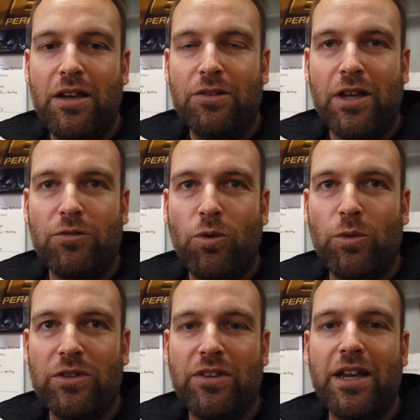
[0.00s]
So that's where
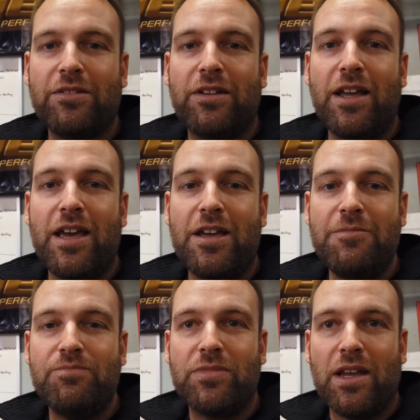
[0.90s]
we stand
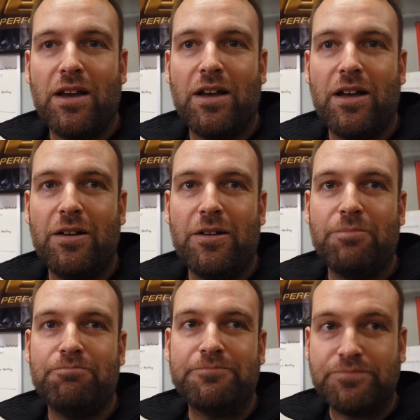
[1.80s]
today.
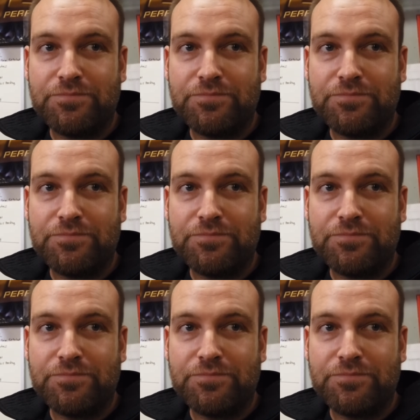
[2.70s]
I'm